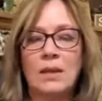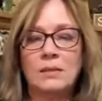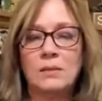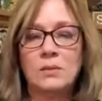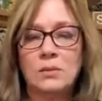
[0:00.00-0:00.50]
Okay,
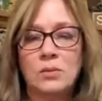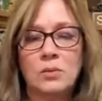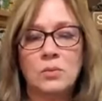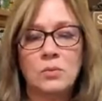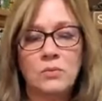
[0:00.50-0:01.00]
so
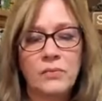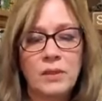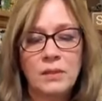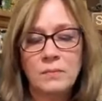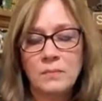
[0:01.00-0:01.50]
there's two of
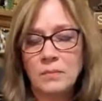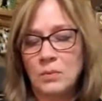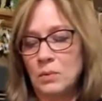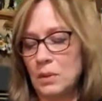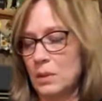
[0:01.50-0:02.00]
them